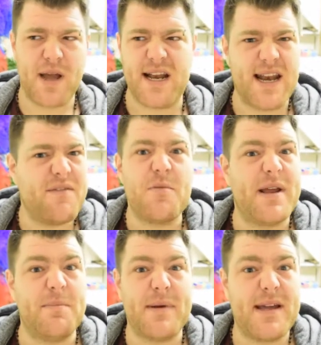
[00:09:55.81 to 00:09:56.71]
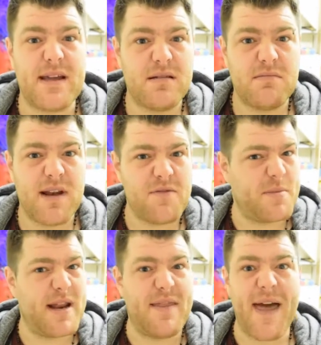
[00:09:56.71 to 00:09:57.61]
I'd never been big,
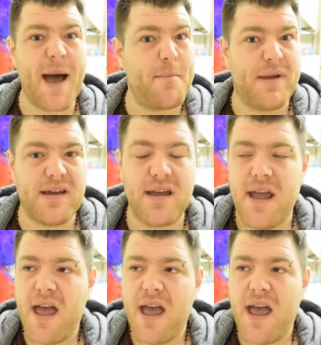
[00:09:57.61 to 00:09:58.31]
never been that big,